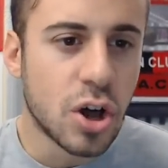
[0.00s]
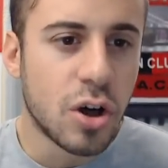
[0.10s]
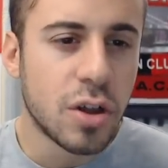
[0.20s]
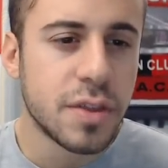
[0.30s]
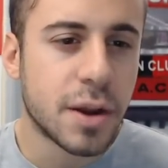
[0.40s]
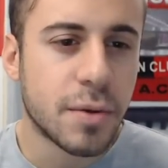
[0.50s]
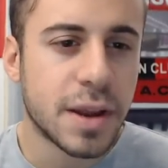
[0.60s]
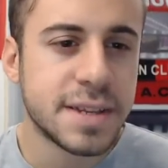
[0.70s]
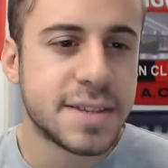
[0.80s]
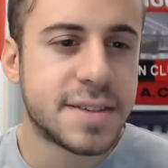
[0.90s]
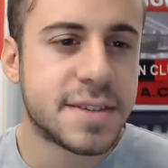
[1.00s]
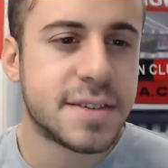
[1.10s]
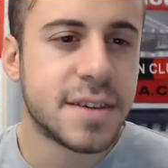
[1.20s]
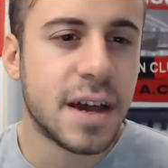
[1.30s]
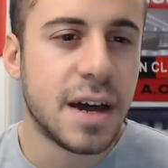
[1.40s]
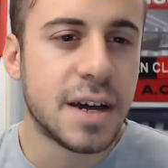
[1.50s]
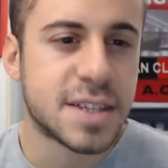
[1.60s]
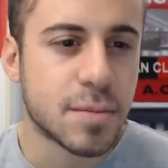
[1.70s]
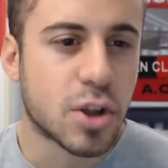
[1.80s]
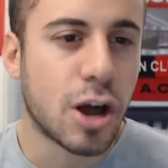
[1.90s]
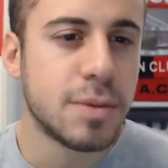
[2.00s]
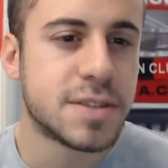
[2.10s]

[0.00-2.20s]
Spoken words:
So there is some